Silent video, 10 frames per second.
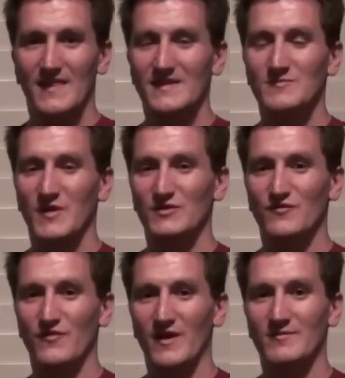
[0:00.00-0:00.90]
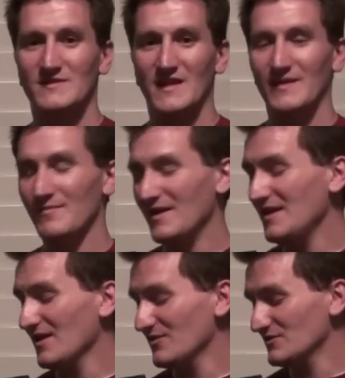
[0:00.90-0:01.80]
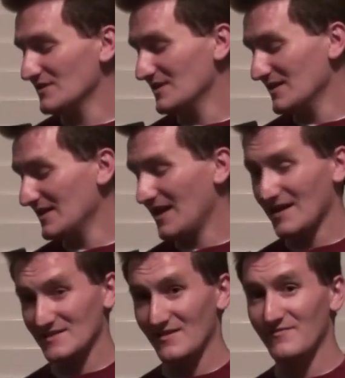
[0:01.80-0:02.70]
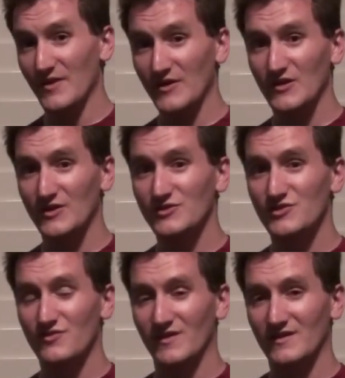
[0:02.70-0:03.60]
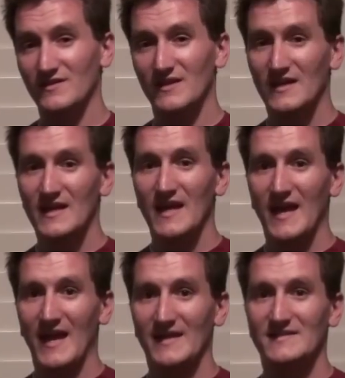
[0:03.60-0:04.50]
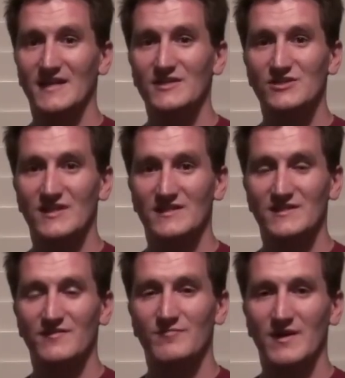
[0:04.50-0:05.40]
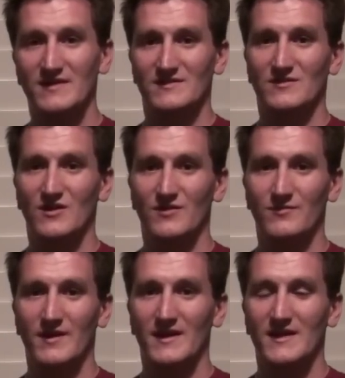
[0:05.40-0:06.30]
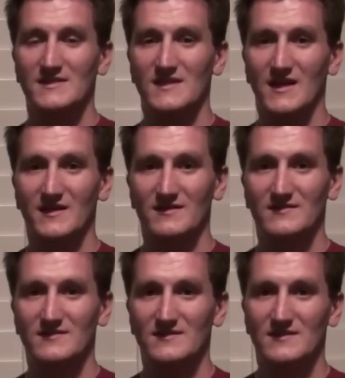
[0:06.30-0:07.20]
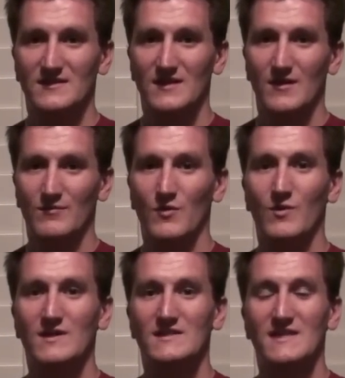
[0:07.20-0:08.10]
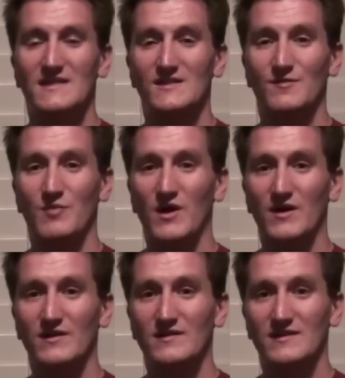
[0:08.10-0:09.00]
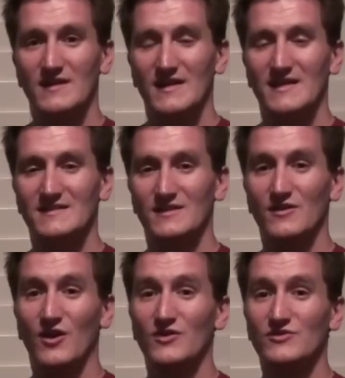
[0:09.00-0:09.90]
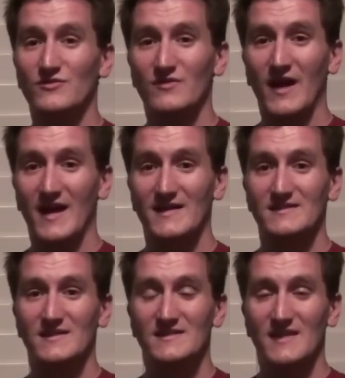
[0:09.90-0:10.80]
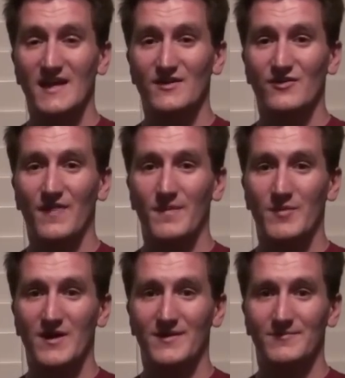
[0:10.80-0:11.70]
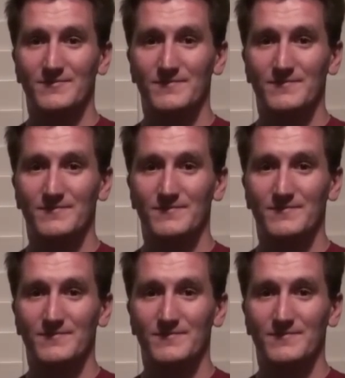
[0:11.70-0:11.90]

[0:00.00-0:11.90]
This picture frame is like many others in that it has a very large screen and touch-sensitive buttons along the right-hand side. But what sets it apart is that it also has a scanner at the bottom.